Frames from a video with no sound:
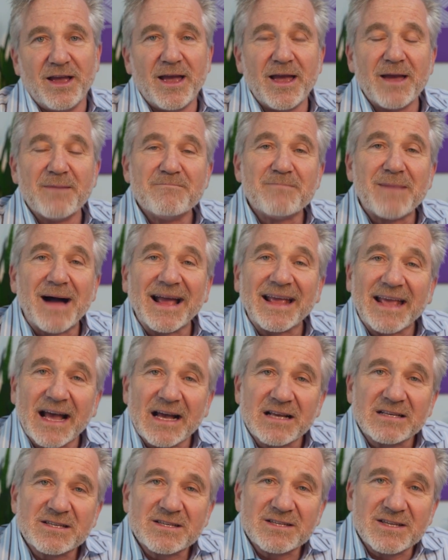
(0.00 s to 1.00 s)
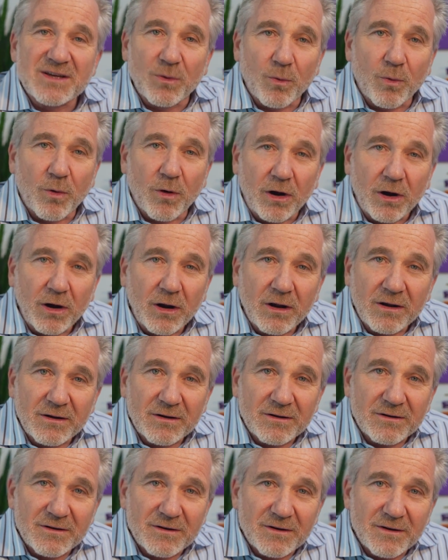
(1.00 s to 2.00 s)
My guess is at work,
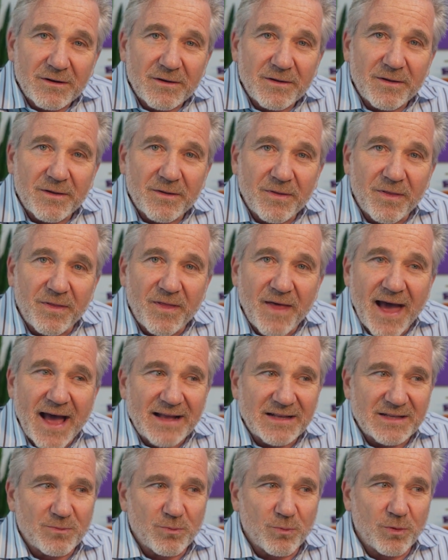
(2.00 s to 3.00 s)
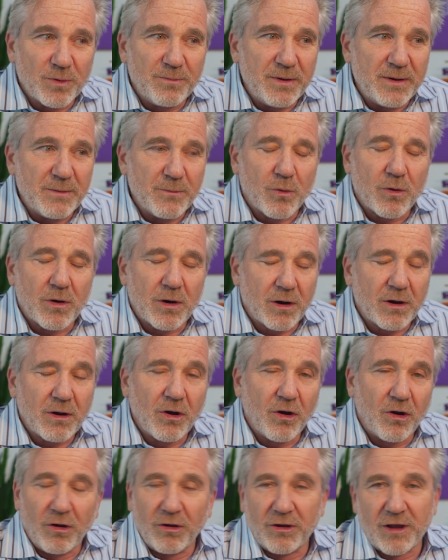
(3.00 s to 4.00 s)
that would be more
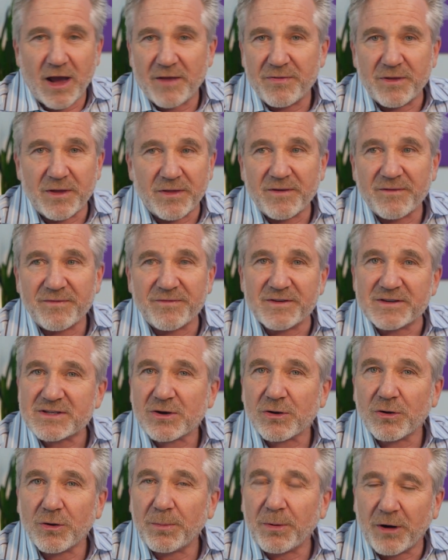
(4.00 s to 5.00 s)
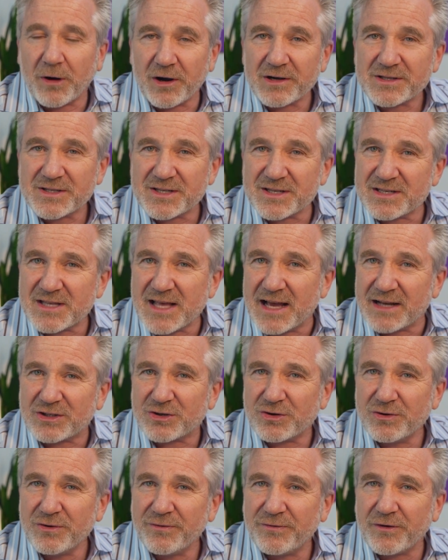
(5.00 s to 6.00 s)
called on than the physical parts. Is that
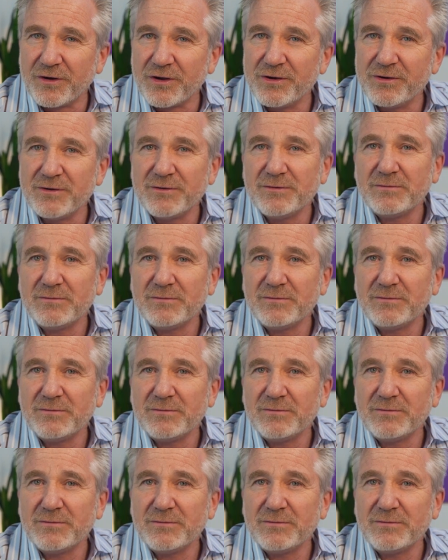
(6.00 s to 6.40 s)
true for you?